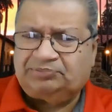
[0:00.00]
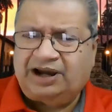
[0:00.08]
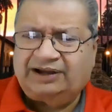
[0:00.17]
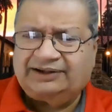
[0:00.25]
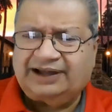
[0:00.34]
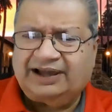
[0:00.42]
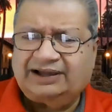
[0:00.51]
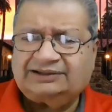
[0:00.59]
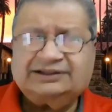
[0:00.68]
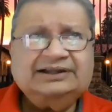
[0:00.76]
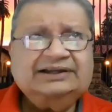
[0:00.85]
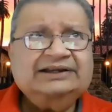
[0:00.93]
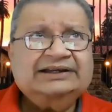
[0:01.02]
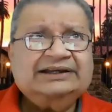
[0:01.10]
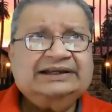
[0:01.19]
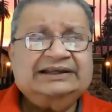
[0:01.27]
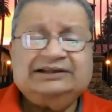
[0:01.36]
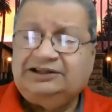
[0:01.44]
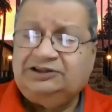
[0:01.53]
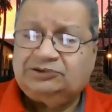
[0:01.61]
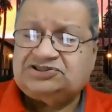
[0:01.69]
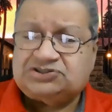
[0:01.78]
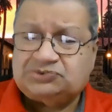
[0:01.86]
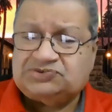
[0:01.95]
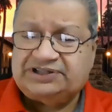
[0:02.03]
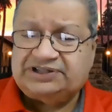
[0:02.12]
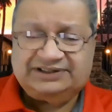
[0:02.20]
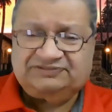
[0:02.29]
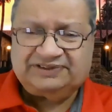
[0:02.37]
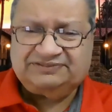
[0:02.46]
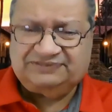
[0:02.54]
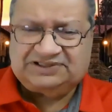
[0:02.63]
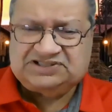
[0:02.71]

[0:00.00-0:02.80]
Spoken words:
product. You're choosing different